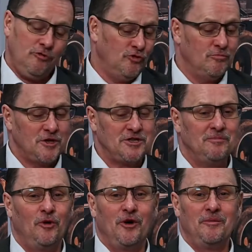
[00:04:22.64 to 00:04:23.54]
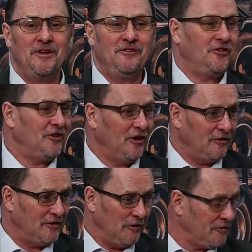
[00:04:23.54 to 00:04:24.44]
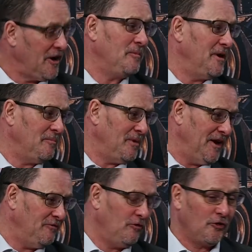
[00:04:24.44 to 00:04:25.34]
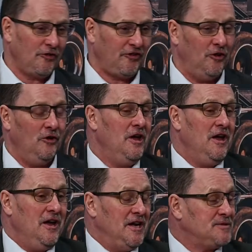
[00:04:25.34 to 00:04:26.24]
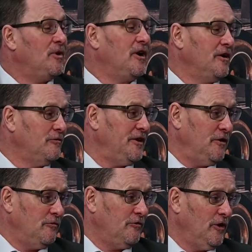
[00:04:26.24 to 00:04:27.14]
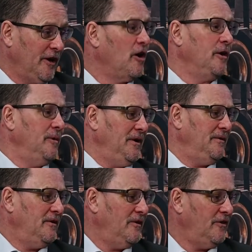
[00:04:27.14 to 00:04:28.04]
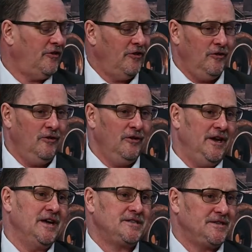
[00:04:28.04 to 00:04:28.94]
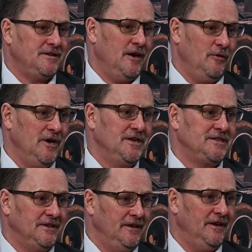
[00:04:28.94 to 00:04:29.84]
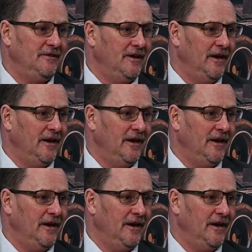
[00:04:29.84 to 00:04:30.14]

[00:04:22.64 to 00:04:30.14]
Too much employment, there's a lot of healthcare being paid for, so it's part of the overall economy. So yes, there is indeed